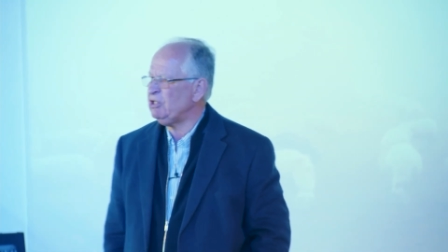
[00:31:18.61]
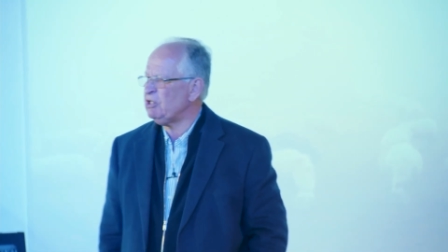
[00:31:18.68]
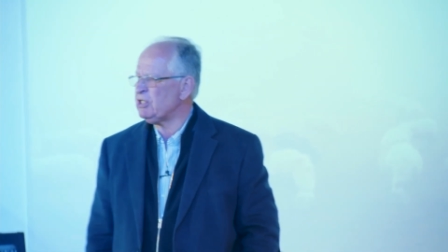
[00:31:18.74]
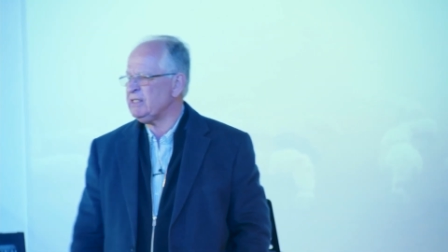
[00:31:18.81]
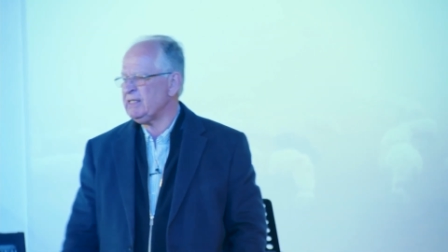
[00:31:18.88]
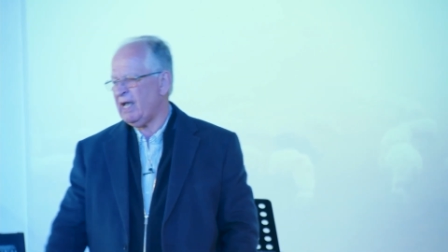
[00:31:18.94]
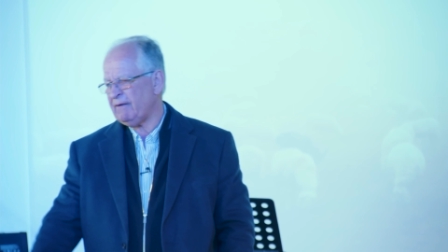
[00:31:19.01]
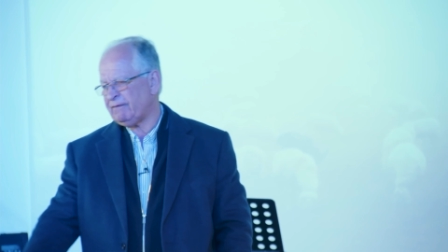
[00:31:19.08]

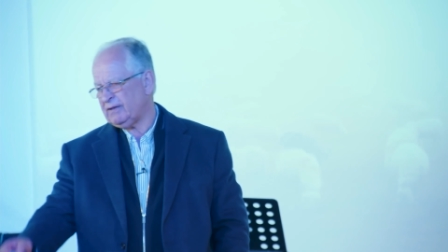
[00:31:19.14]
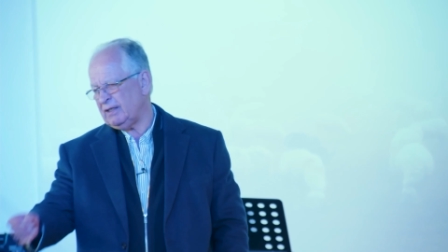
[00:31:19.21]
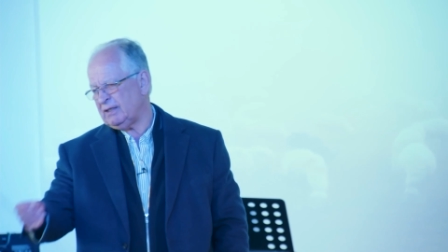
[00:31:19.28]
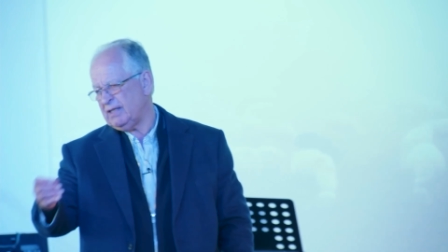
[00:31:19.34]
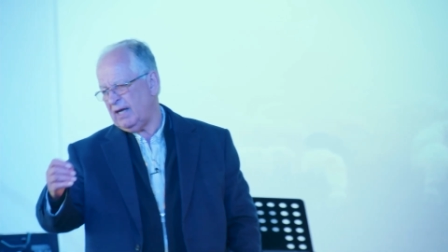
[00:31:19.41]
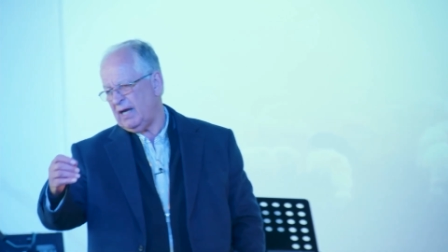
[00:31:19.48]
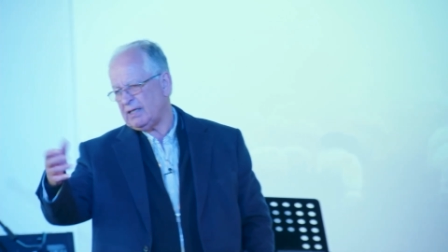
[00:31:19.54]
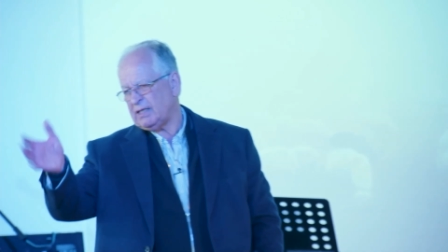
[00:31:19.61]
doesn't have to
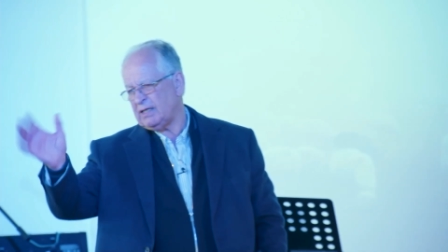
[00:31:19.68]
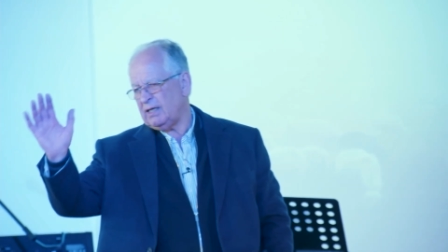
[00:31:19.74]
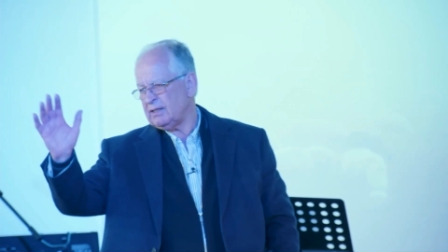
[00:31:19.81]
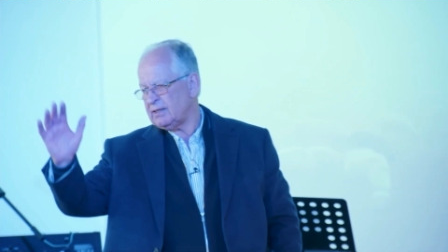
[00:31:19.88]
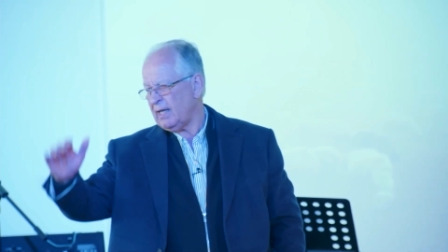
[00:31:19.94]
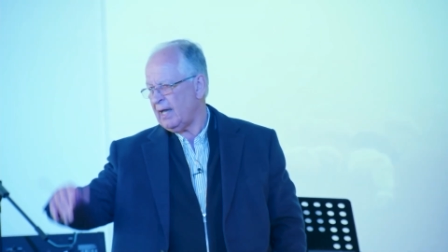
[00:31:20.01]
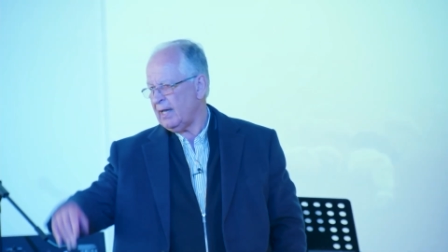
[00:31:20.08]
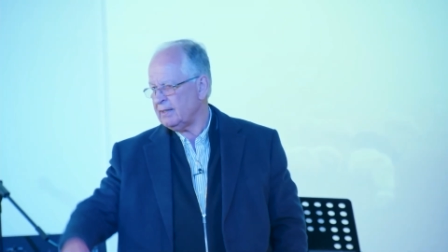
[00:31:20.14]
dirty
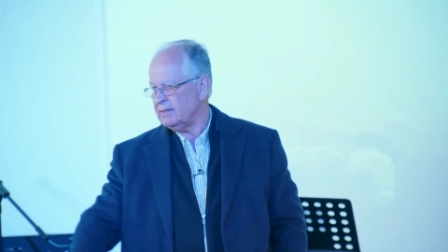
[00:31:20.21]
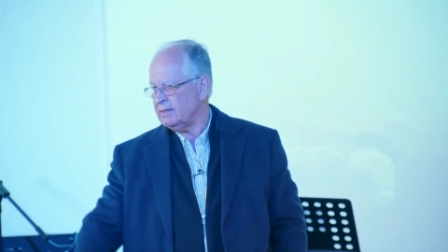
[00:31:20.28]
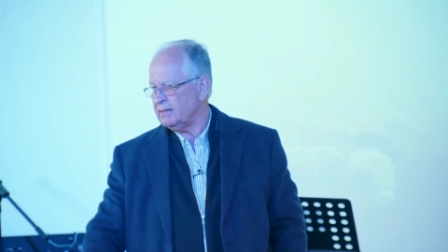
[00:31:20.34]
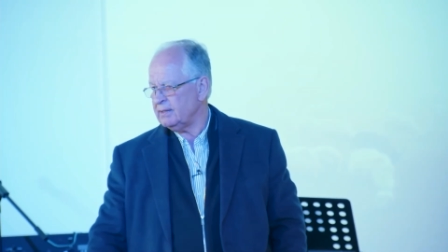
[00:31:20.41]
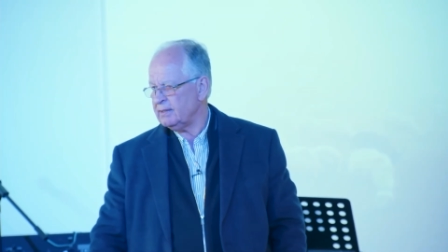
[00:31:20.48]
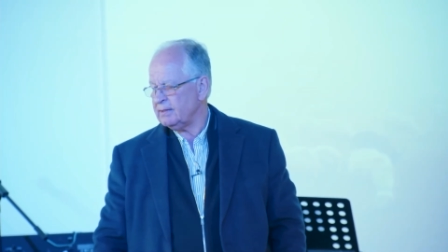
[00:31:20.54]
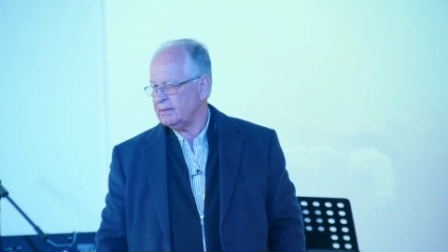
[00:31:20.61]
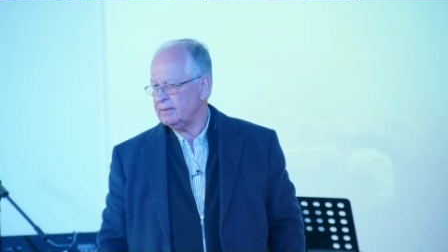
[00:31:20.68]
his
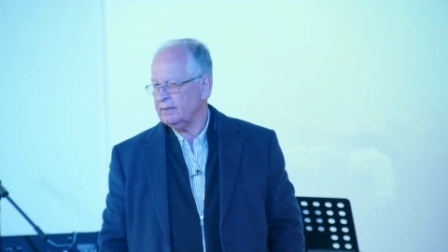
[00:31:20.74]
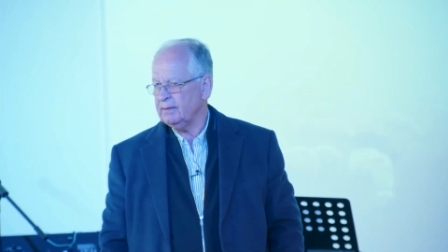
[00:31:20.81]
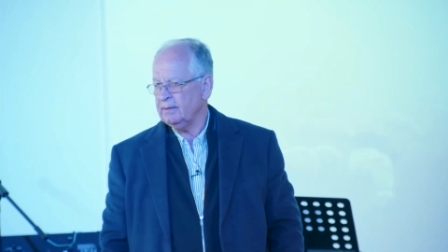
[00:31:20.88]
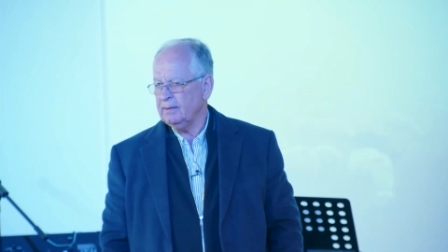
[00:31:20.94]
hands,